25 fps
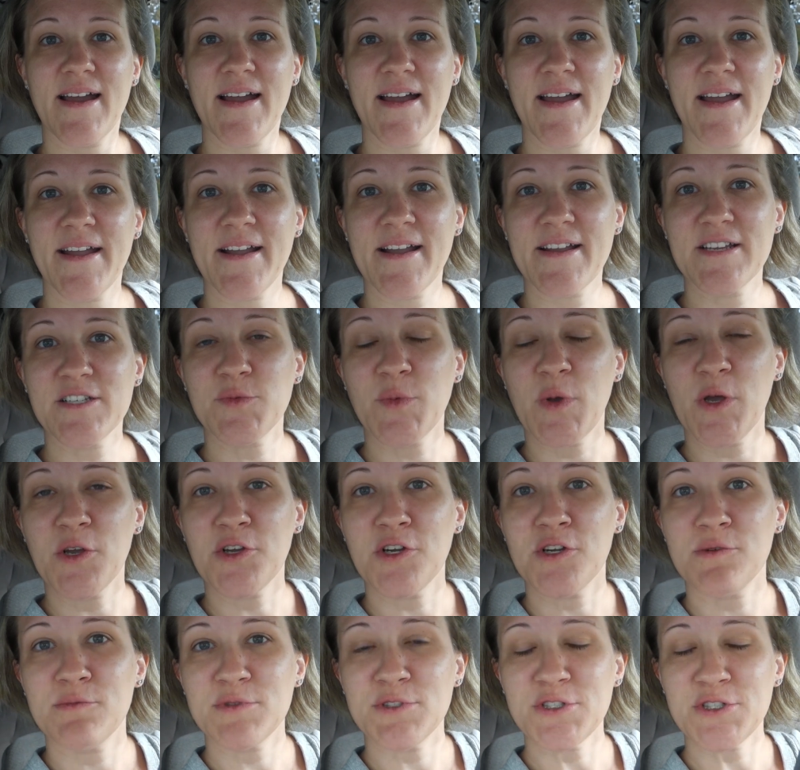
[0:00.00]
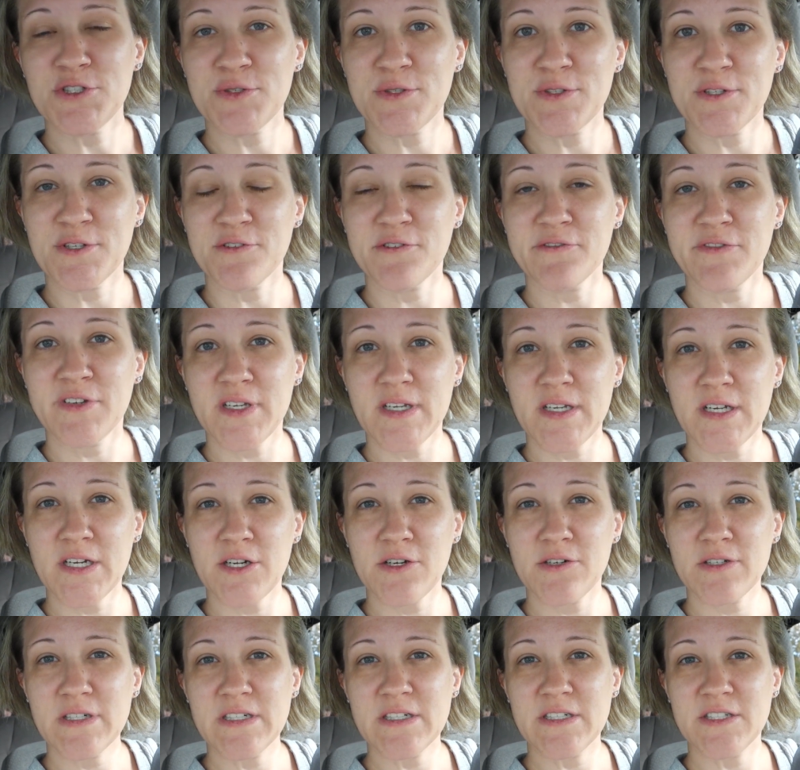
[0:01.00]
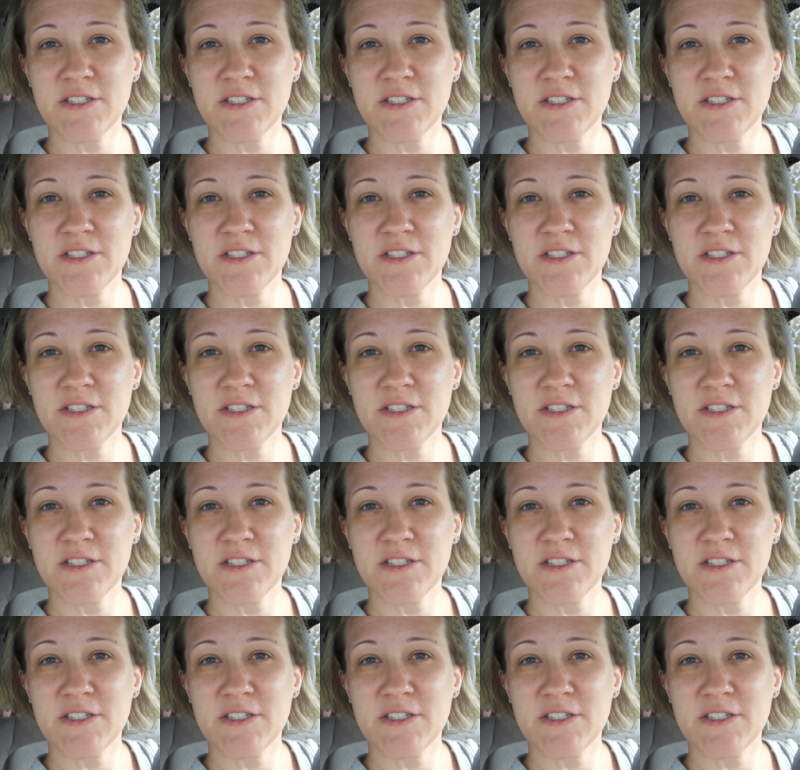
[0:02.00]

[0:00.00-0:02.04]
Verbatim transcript: Hi guys, welcome to another video.